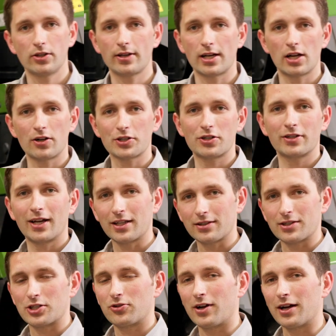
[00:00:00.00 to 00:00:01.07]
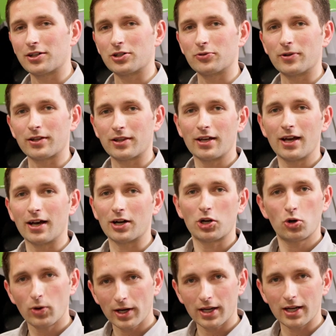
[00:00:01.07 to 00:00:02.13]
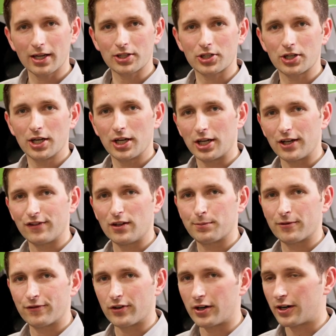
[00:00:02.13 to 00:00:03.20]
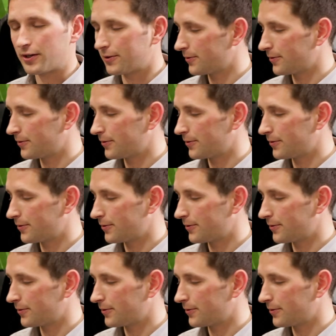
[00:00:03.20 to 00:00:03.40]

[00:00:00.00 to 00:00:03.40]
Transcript: You can also get this tractor with a quick hitch if you prefer.